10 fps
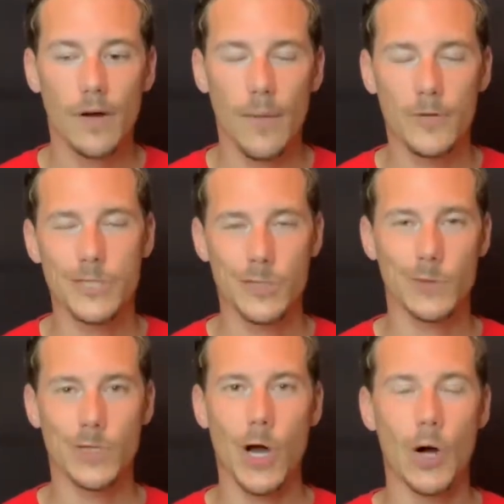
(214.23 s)
wish this
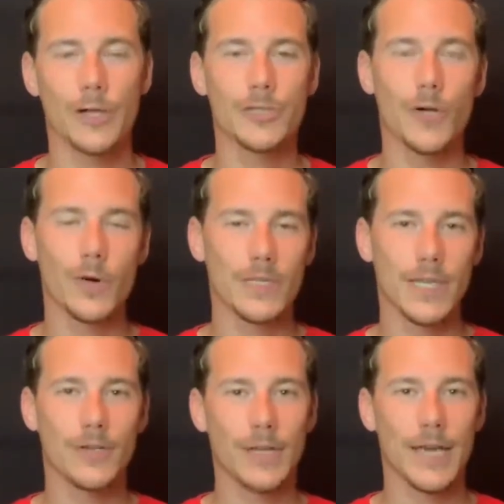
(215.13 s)
was a call-in show, because
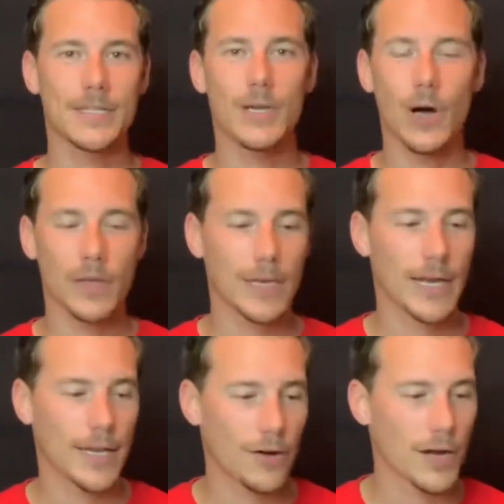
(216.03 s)
then you guys call in and
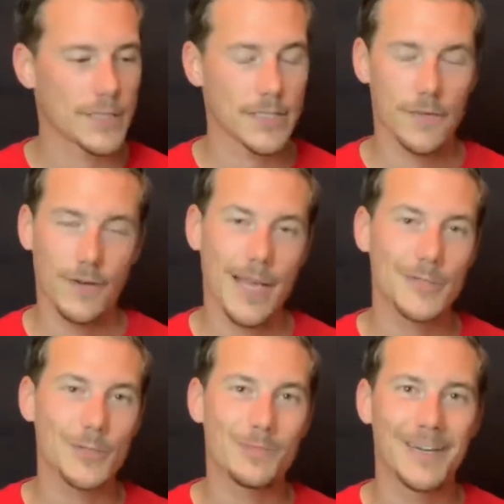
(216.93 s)
I can hear all kinds of different
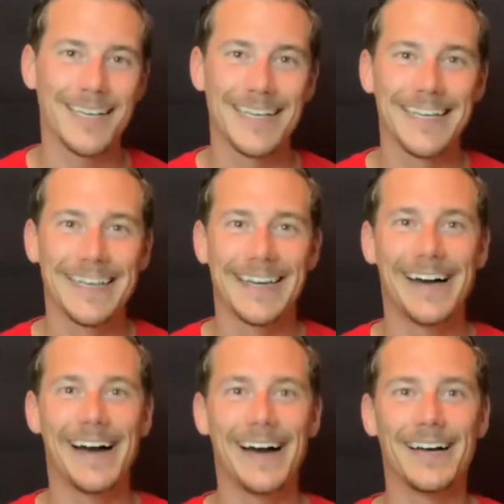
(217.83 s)
answers. But,
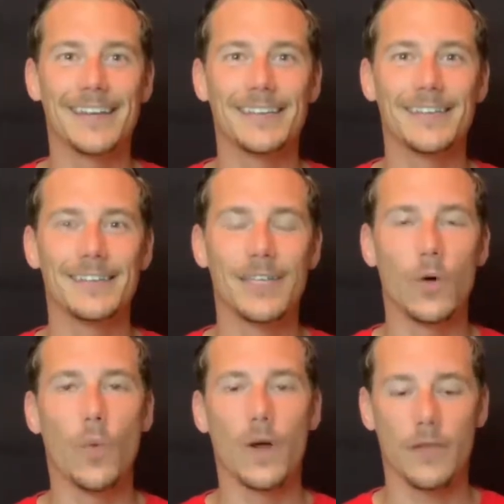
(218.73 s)

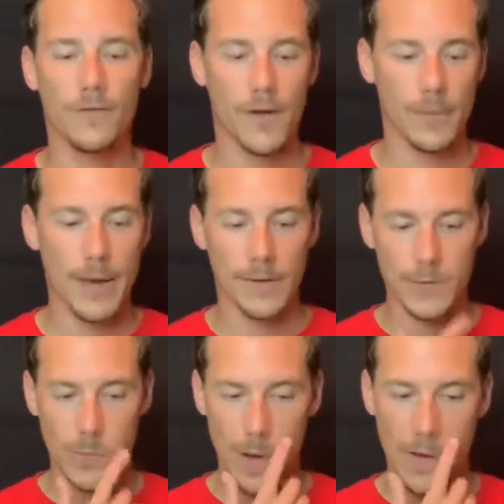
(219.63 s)
what are the
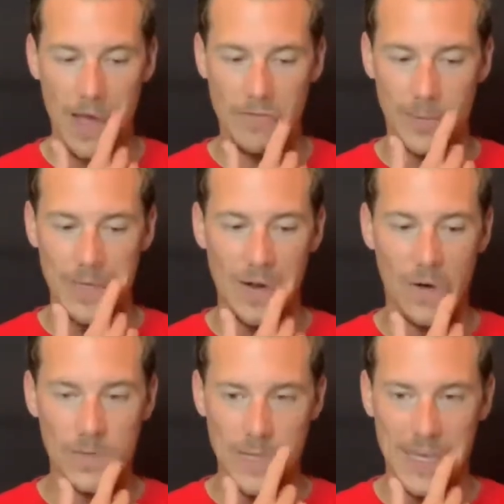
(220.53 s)
fundamentals? Well, everybody
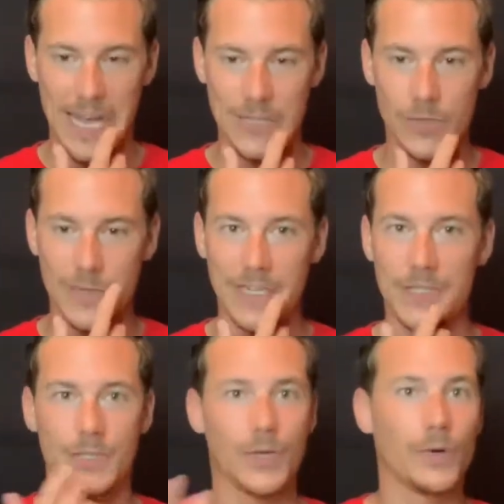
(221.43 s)
knows a catcher
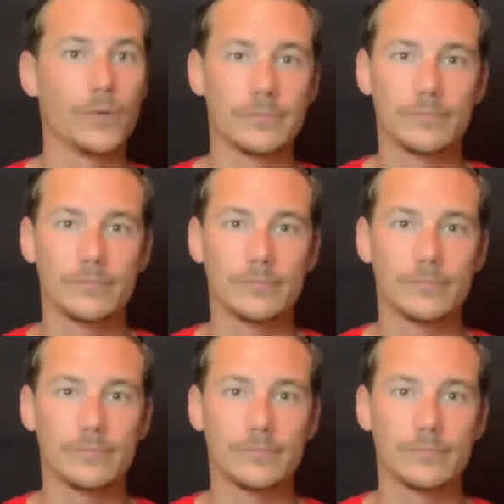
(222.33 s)
needs to